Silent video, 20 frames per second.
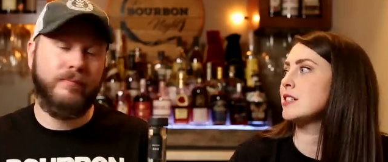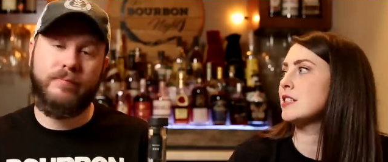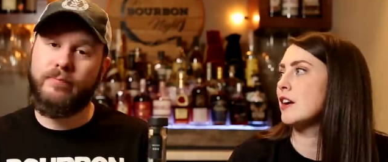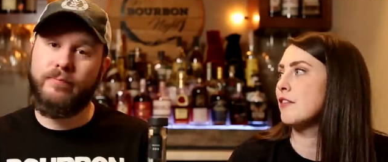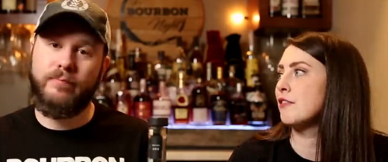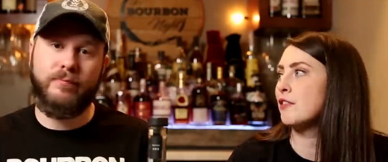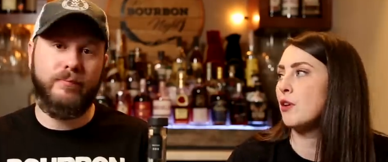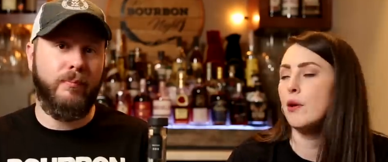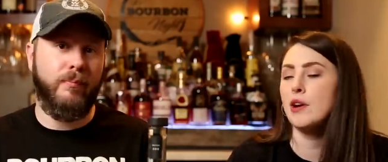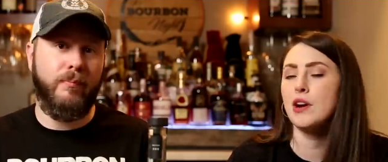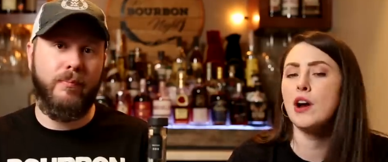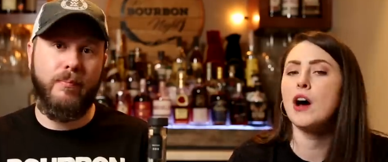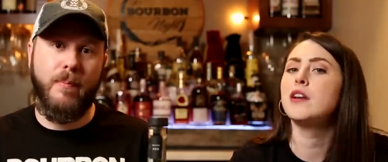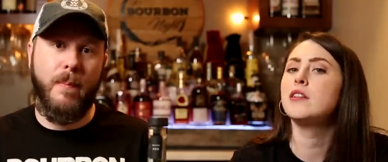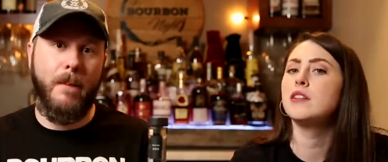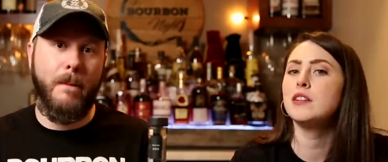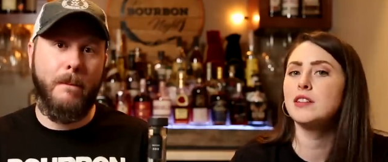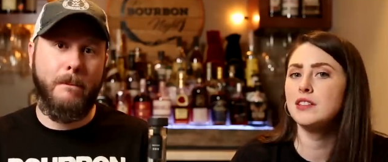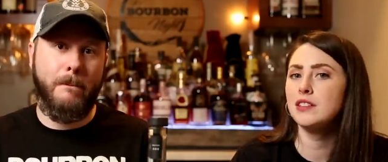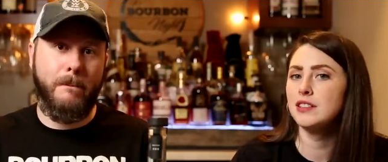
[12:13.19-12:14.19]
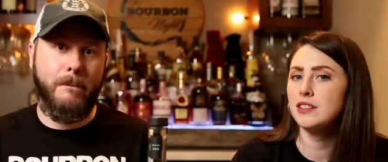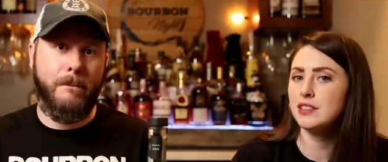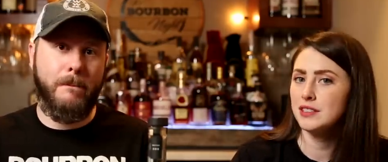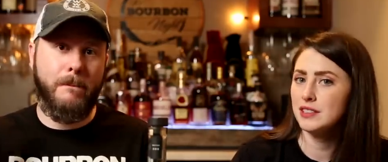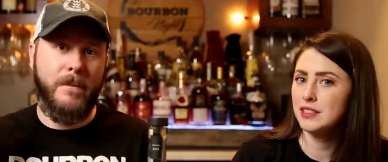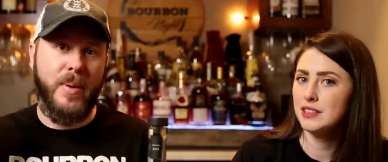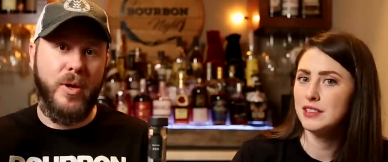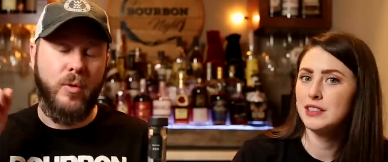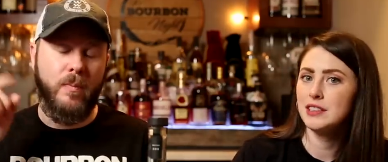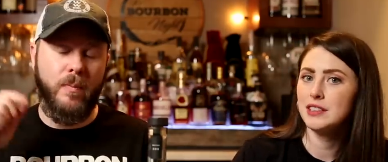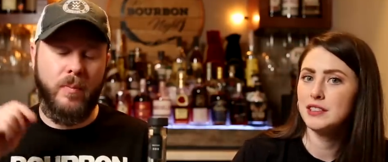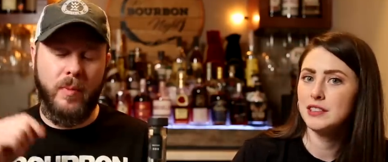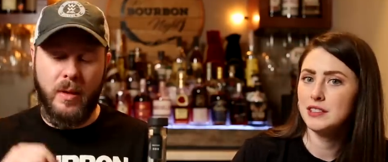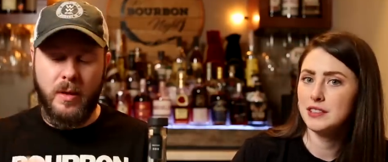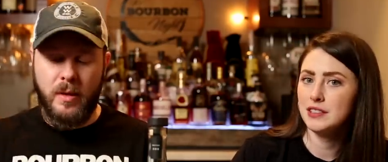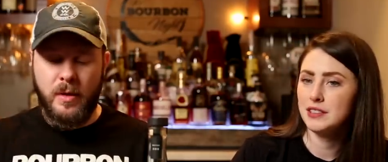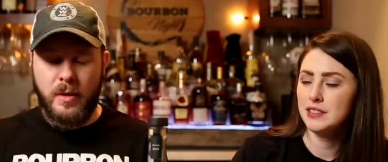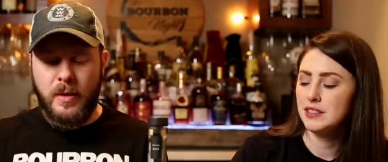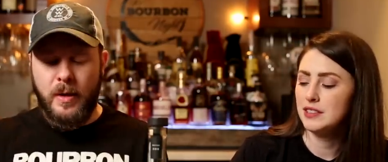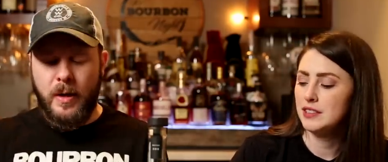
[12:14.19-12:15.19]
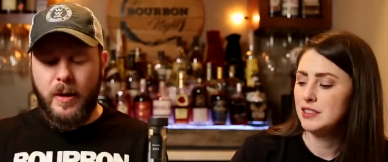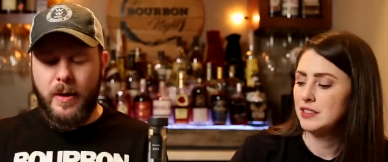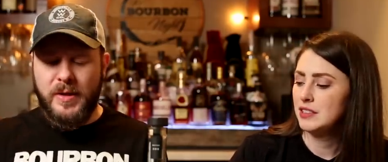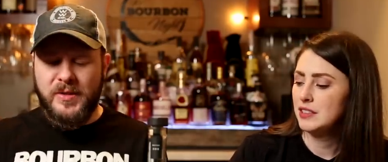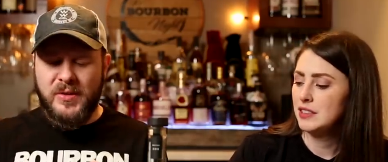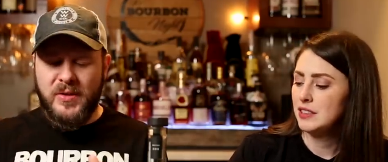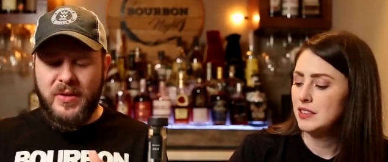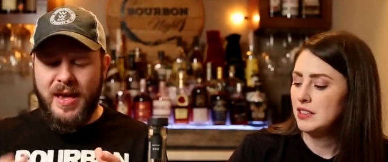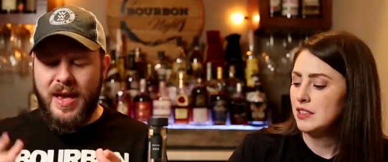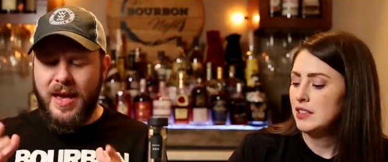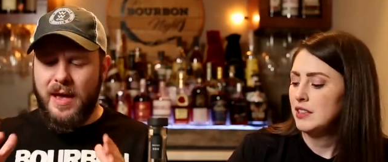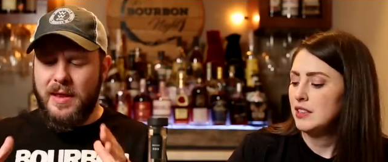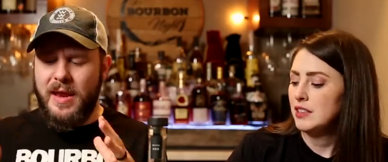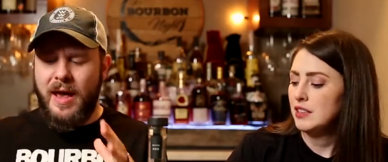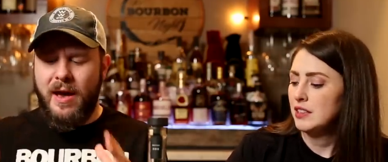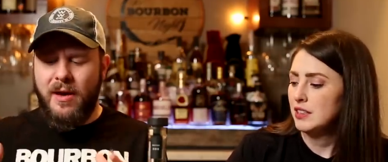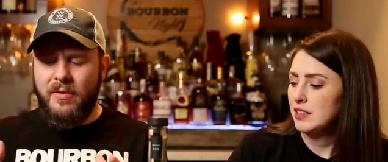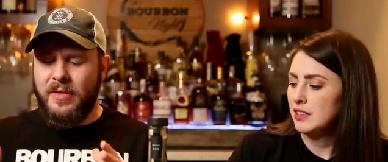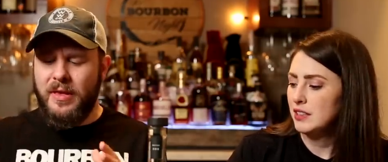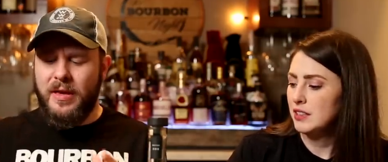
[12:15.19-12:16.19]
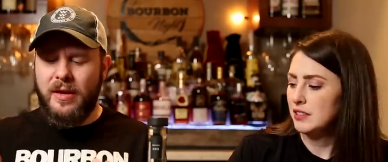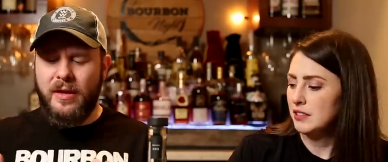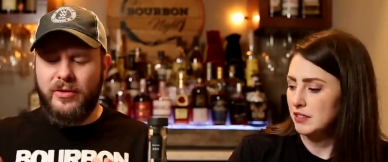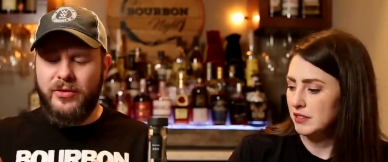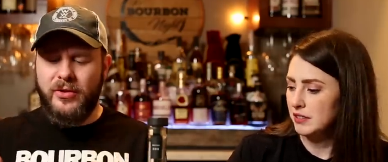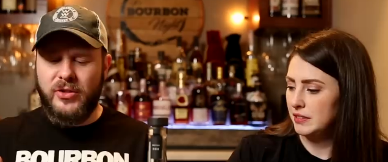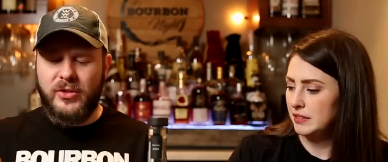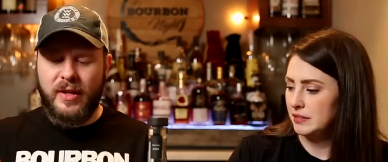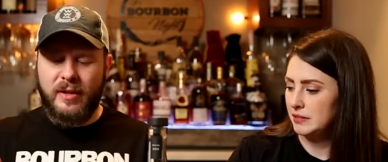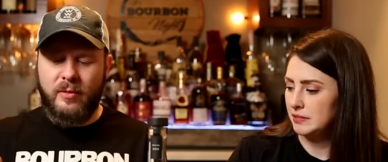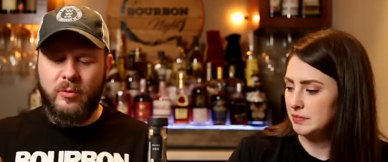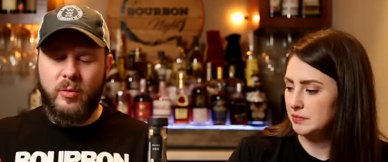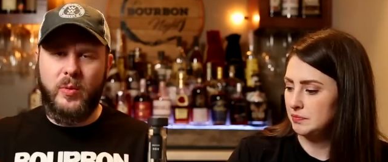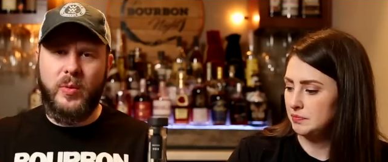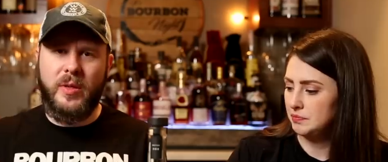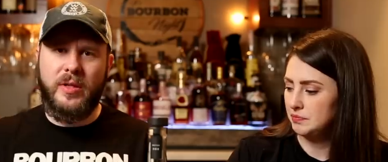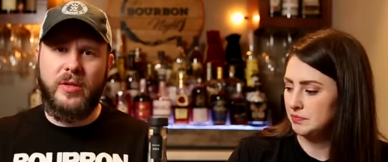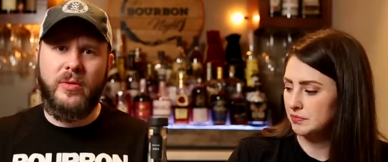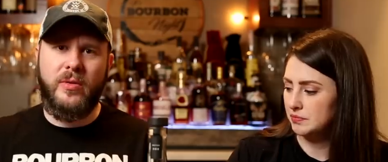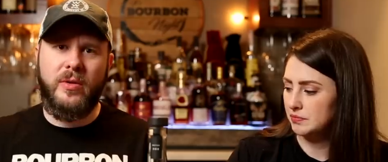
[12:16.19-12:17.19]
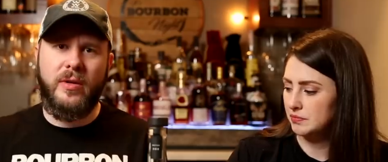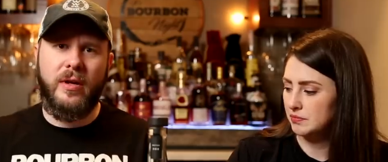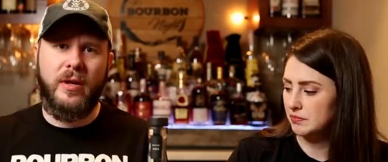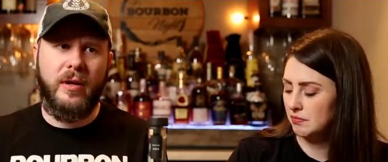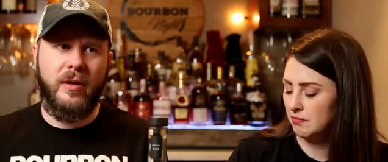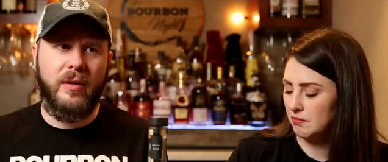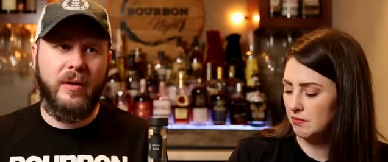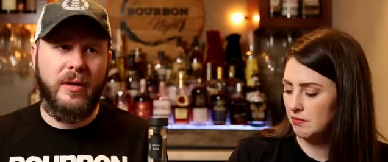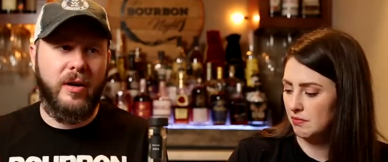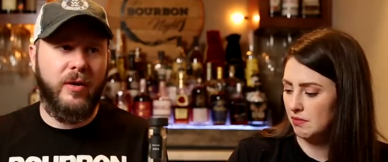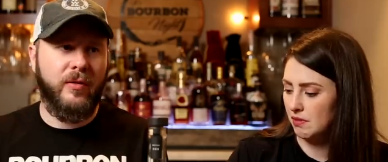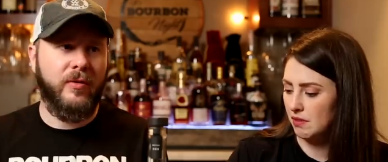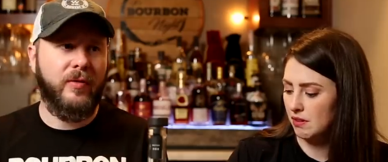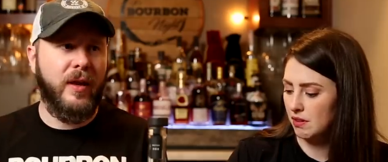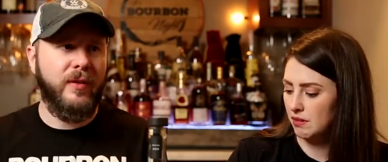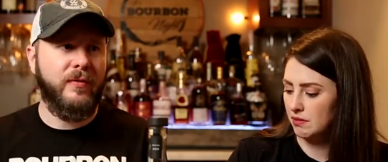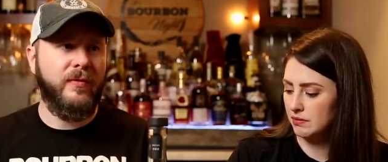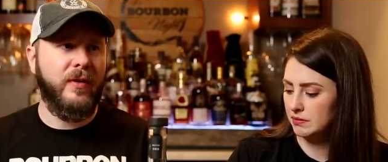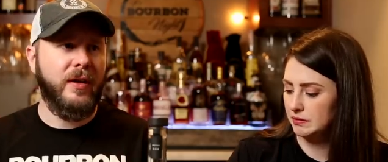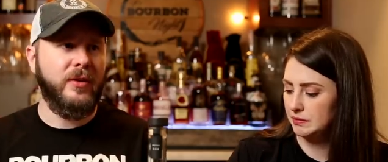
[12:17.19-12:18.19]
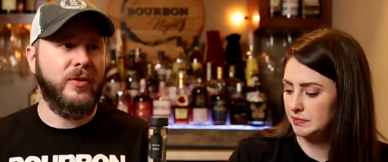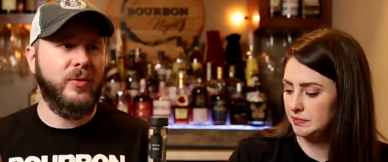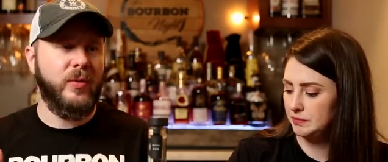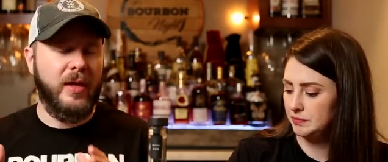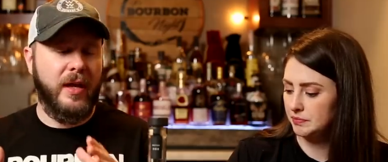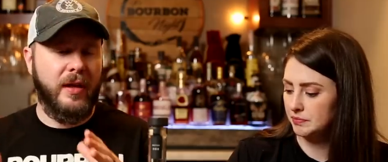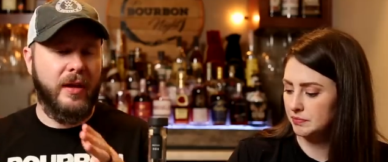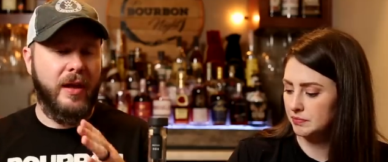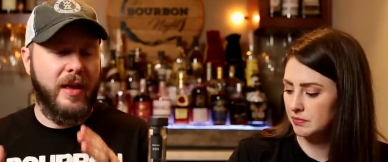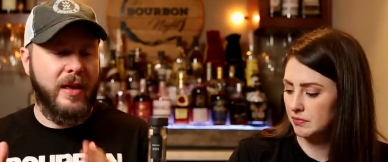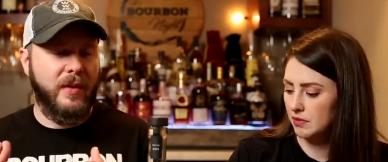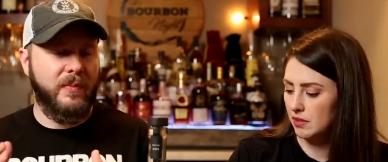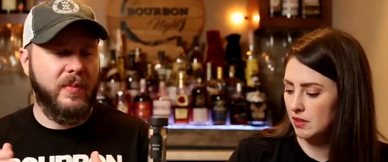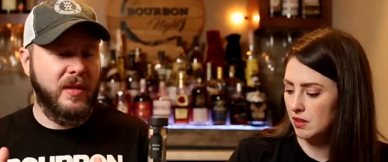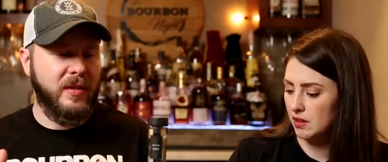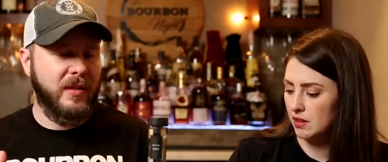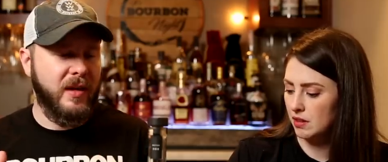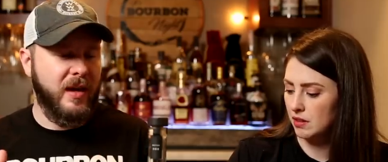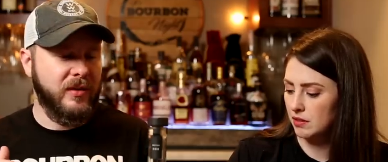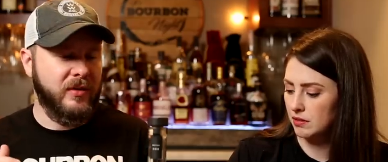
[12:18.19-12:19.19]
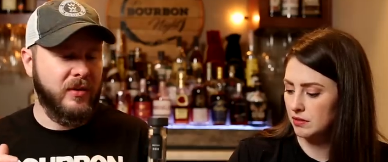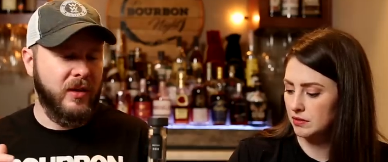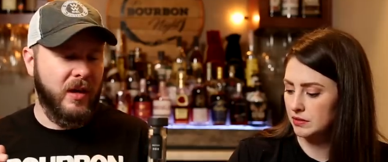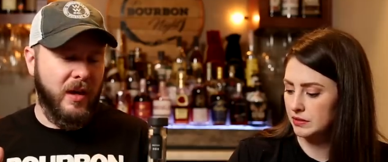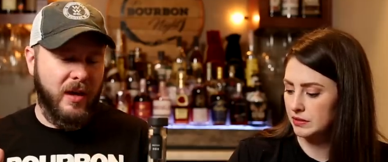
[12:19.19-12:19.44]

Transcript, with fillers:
Speaker 1: of stuff going on.
Speaker 2: Boom. All right, so yeah, now I think just like when we do in our, in our flight fights, we kind of A/B test.